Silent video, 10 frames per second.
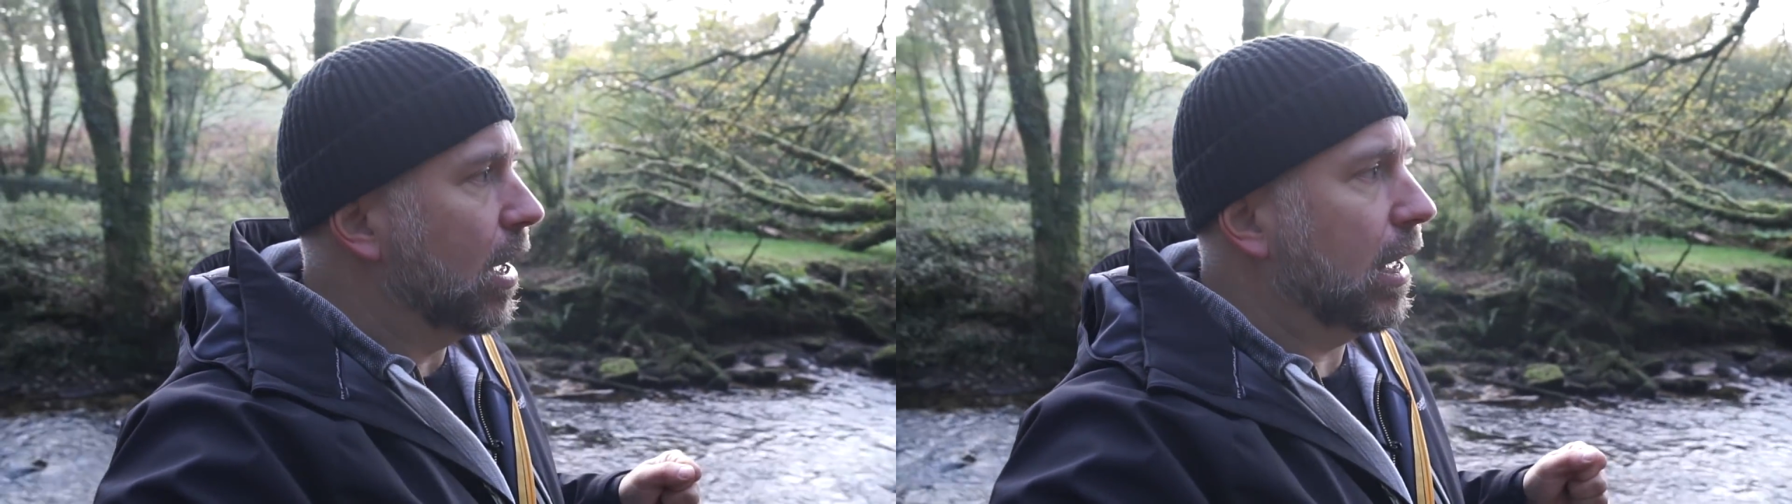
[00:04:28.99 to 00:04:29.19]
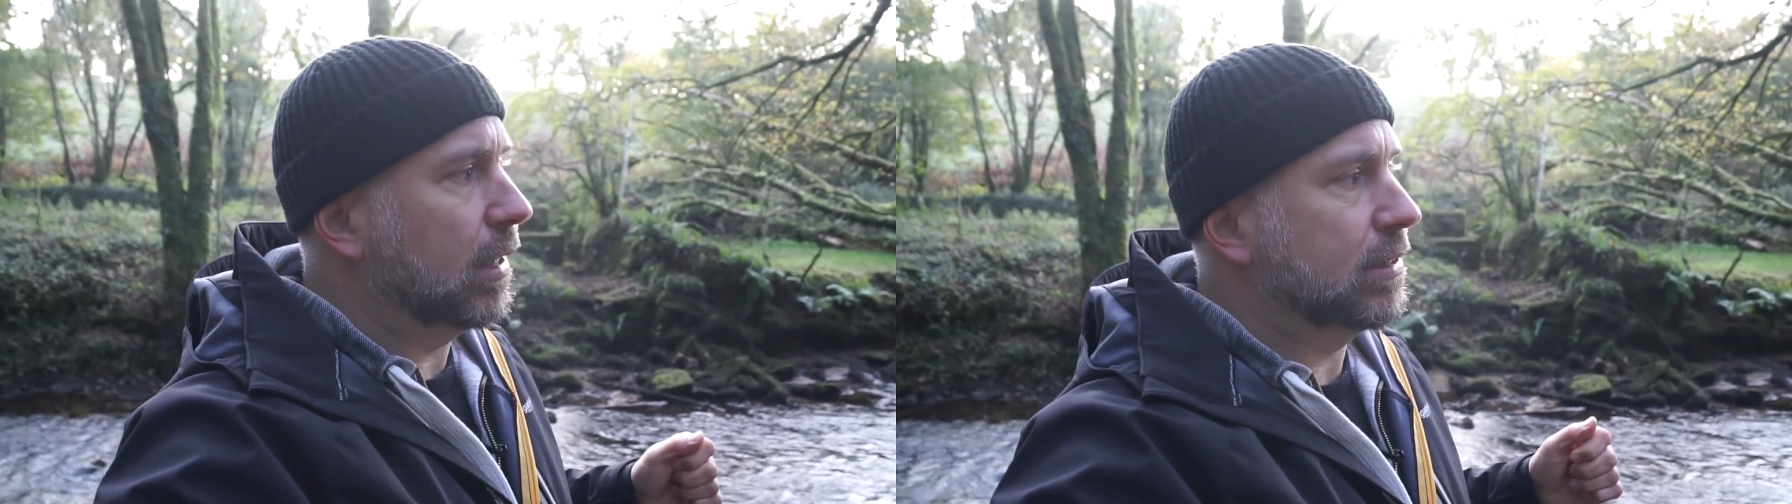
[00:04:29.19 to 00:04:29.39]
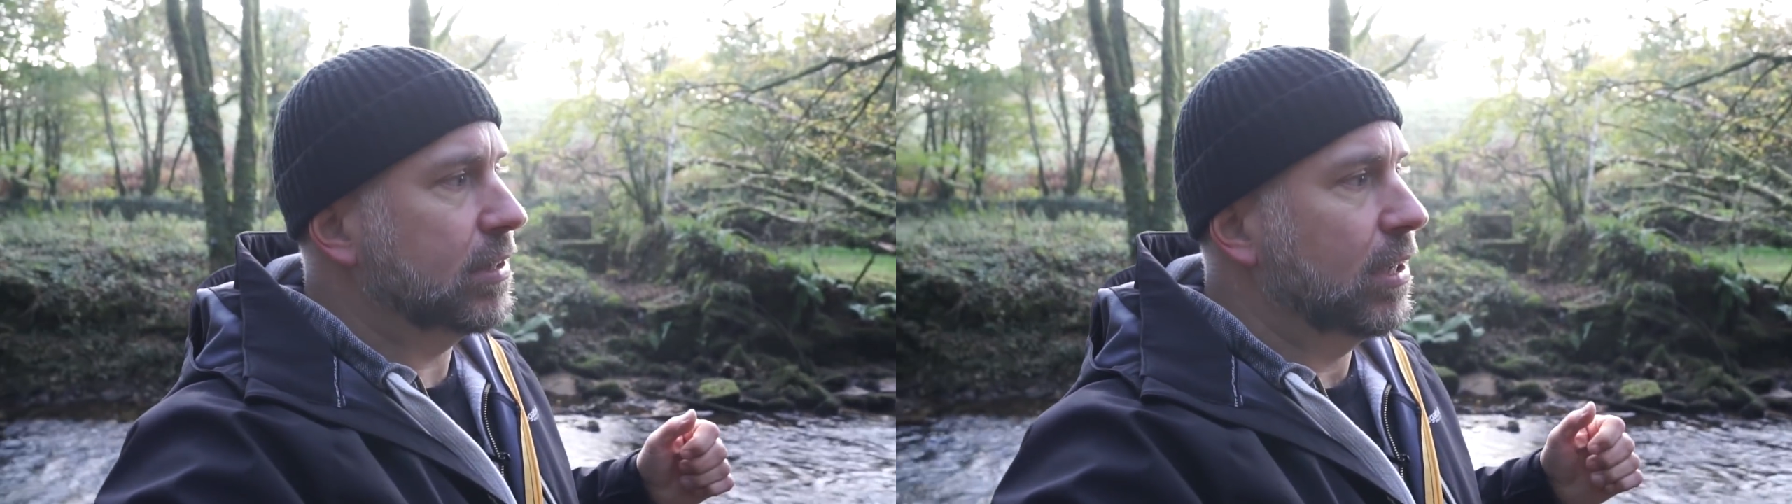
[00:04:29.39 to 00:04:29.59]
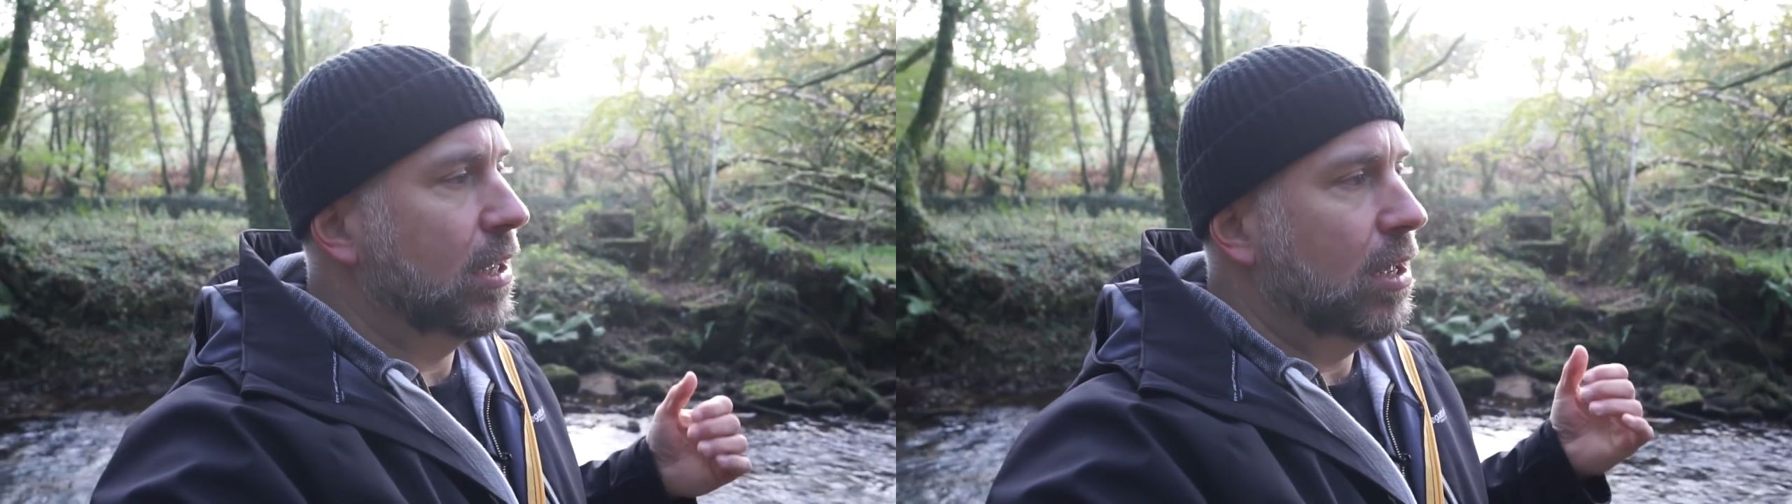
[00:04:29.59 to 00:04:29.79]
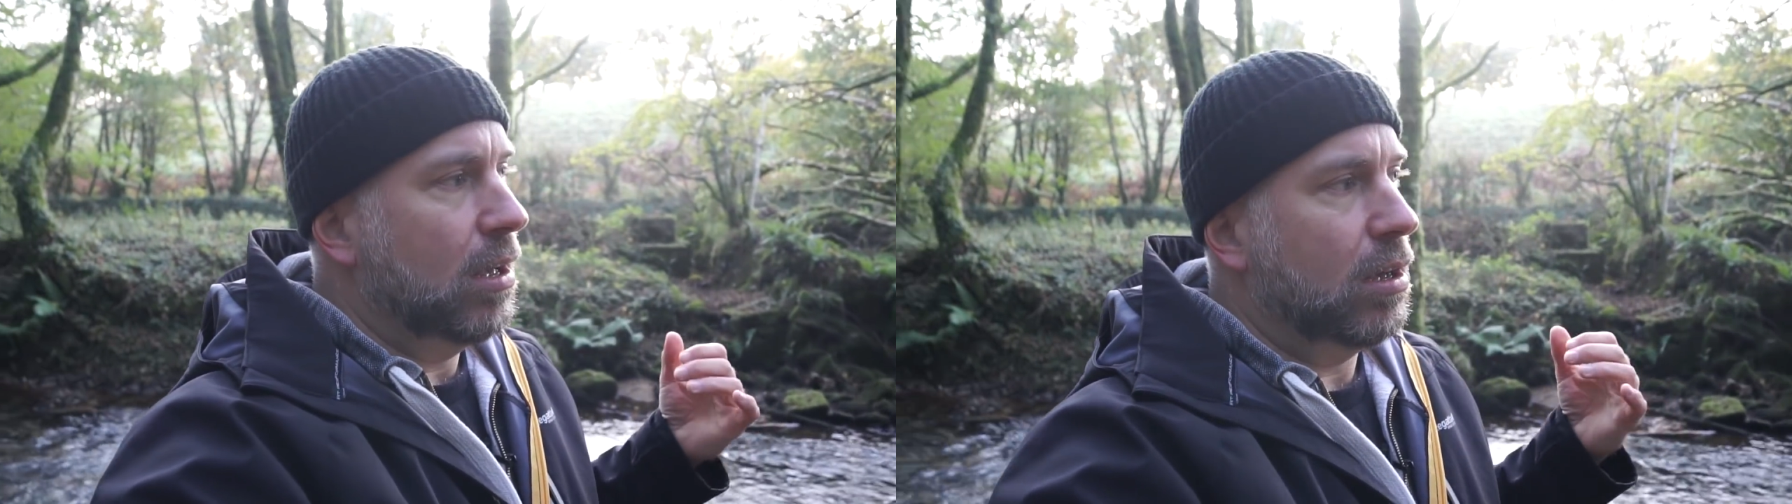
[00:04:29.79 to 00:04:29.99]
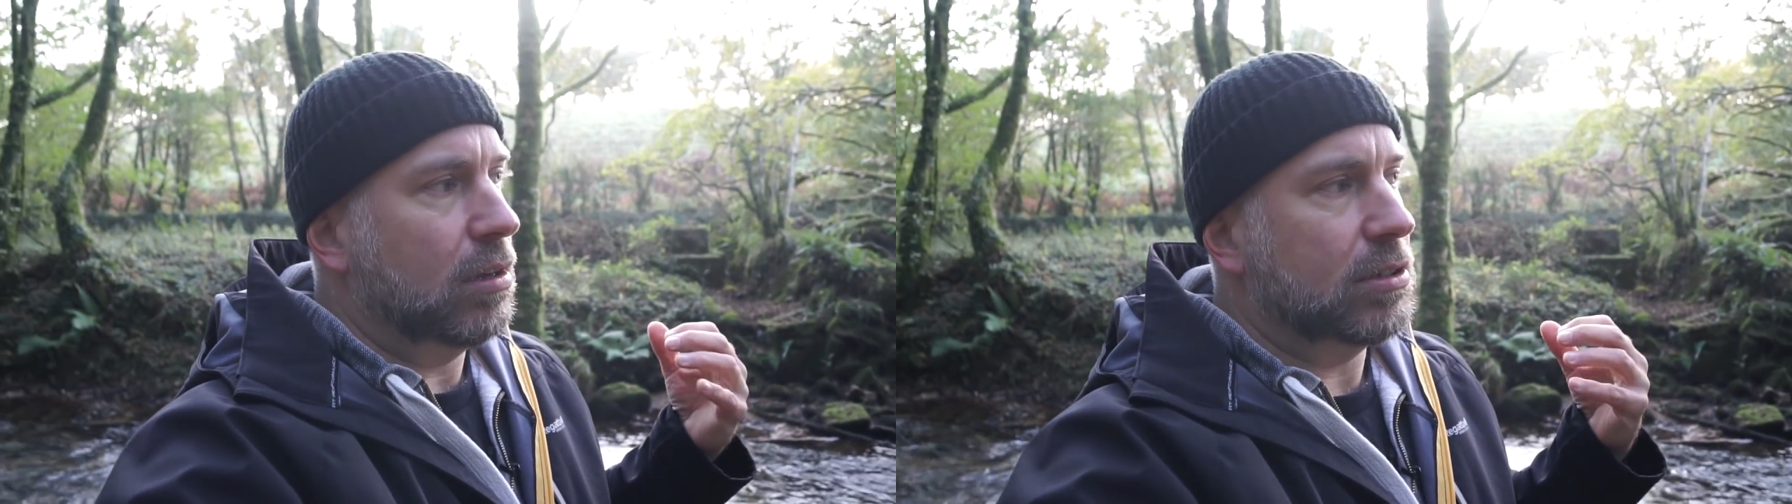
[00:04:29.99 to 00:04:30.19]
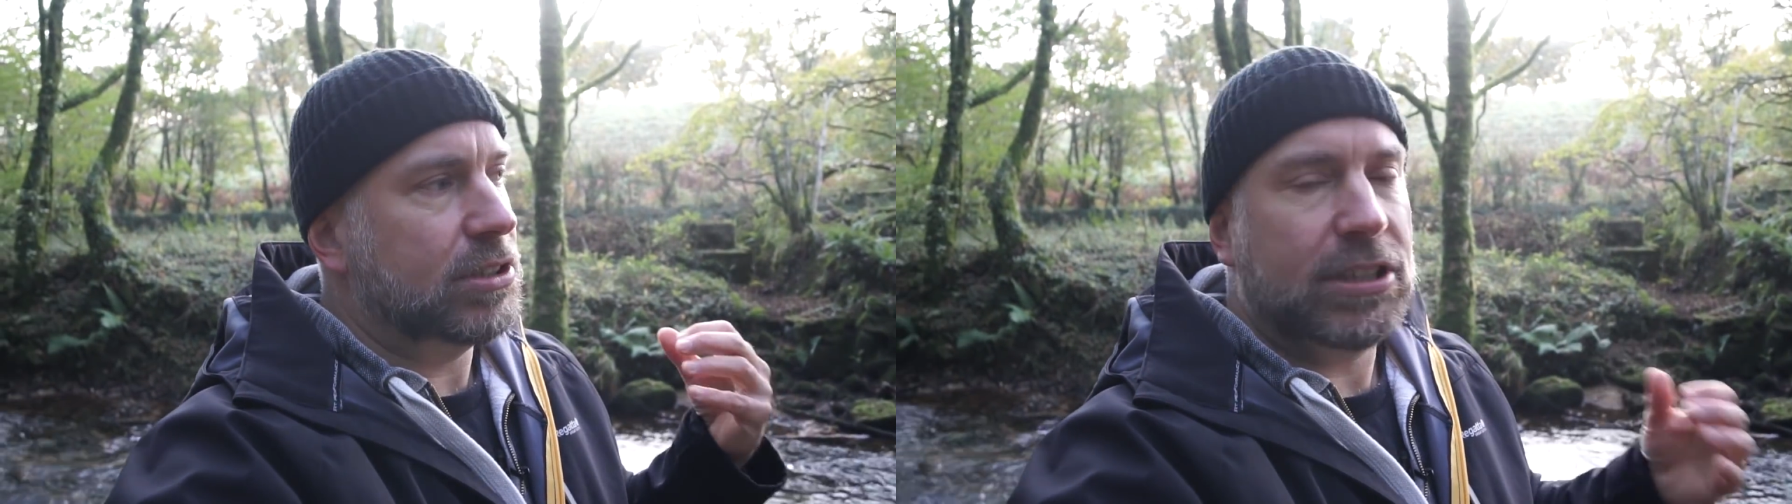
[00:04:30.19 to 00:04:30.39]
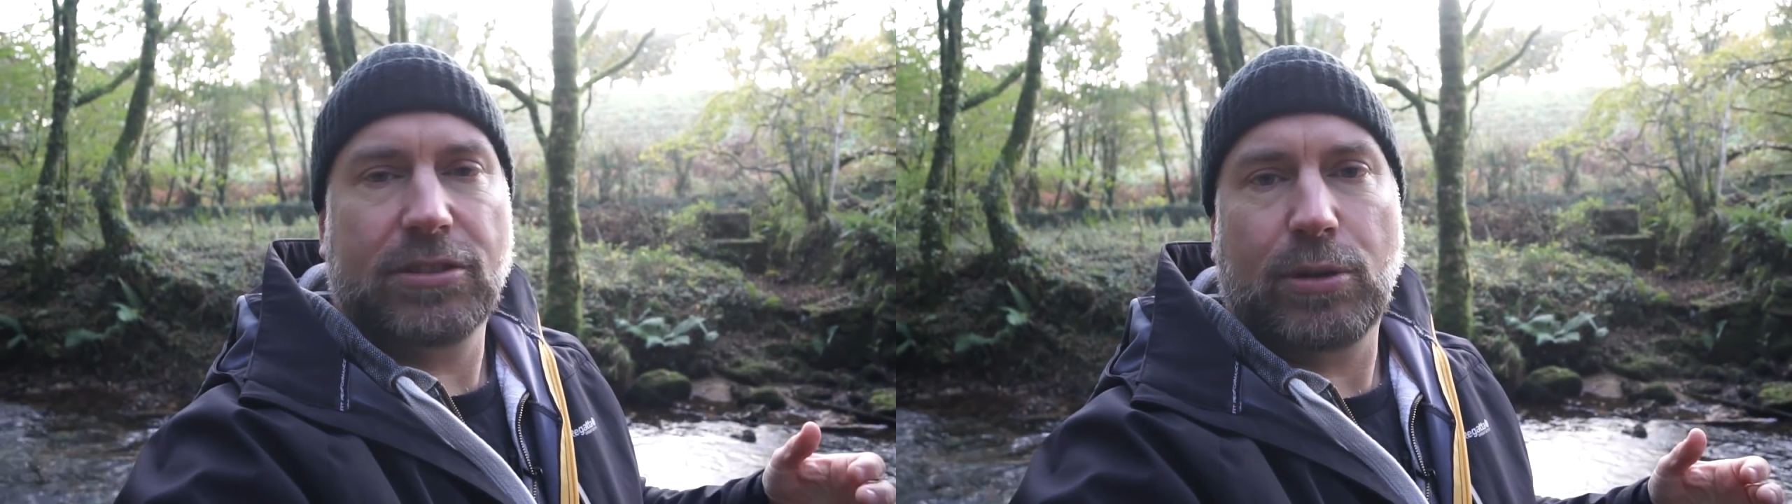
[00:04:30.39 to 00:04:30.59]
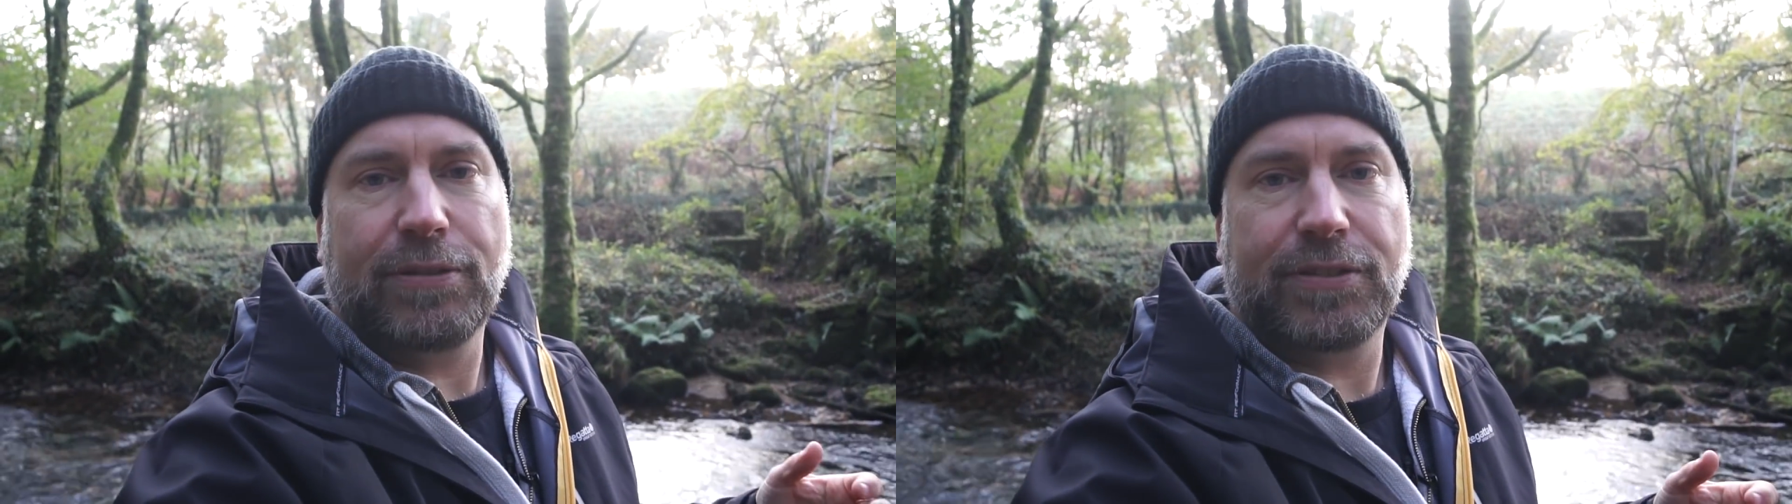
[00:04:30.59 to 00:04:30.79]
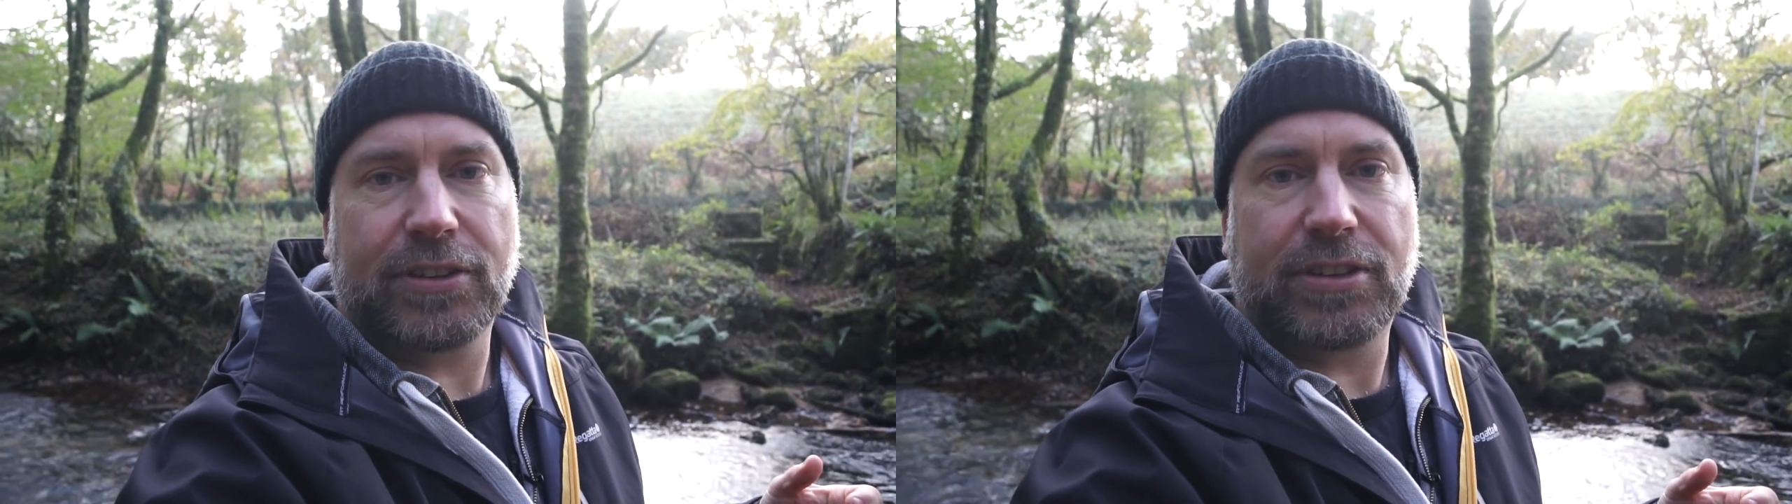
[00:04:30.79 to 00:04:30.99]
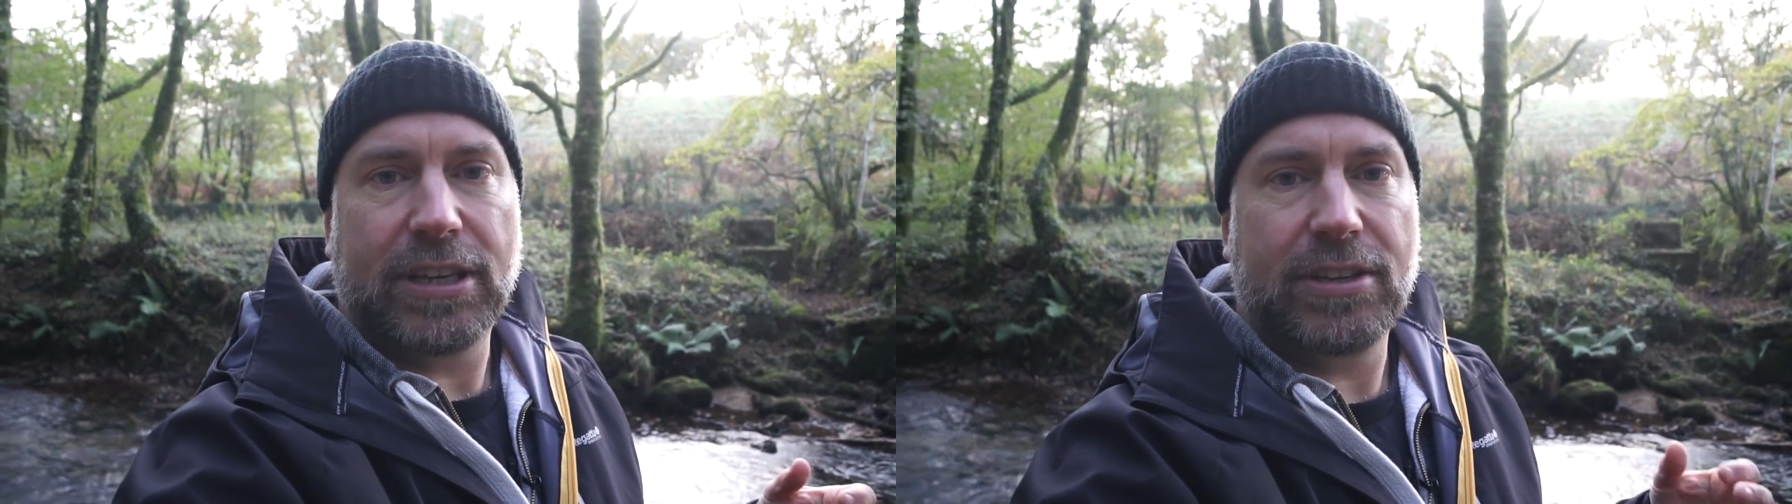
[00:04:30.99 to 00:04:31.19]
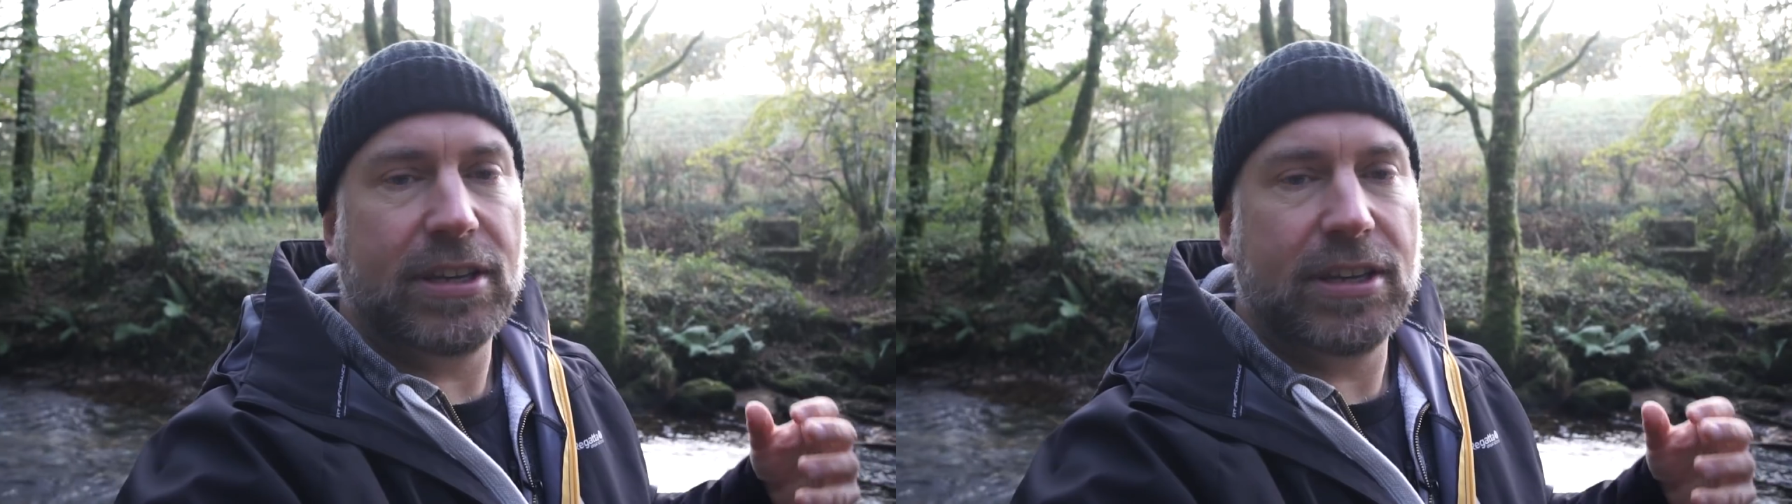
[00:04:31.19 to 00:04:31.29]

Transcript: And I set it to f/16